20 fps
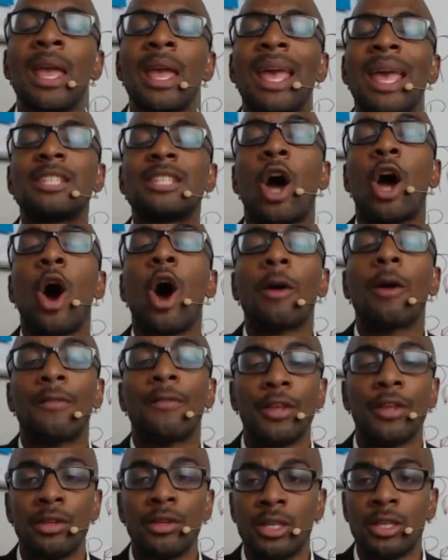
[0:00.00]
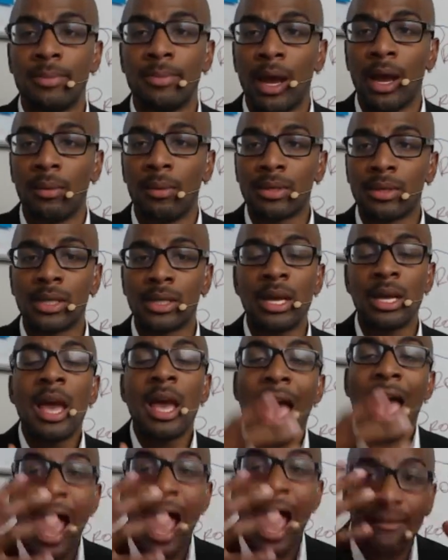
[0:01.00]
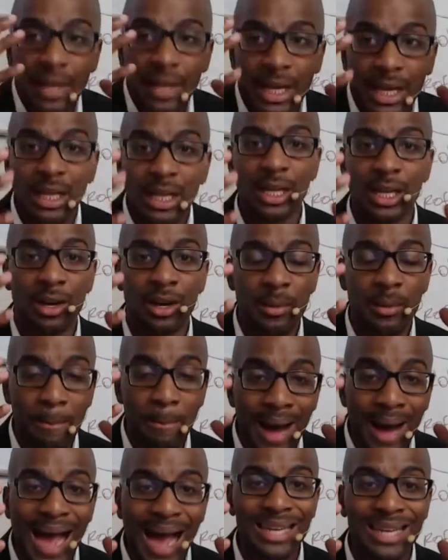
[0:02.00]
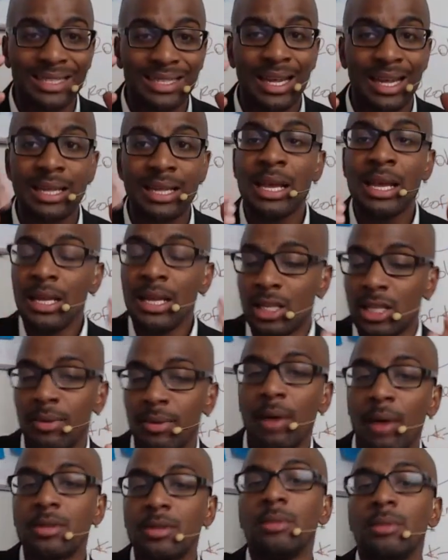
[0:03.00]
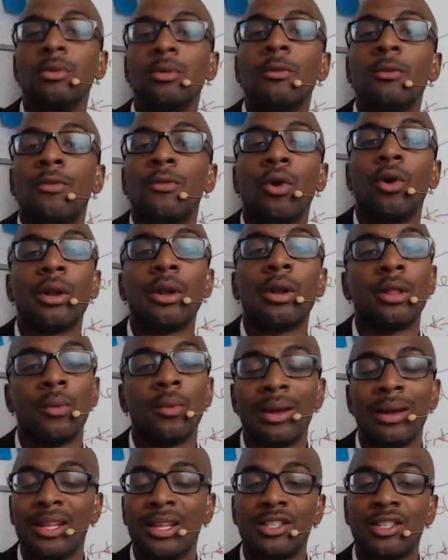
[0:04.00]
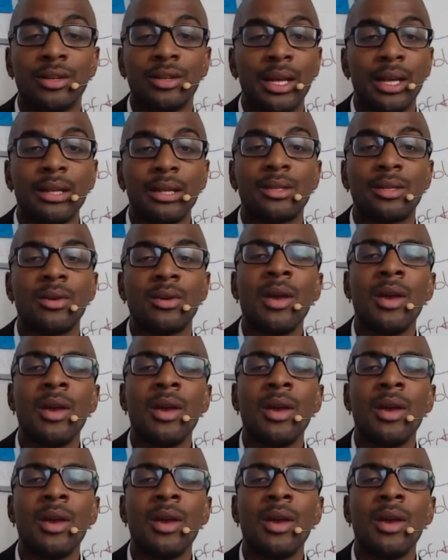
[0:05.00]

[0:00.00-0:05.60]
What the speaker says: it's hard for you to be able to have the clear mindset to be able to move forward in the way that you need to.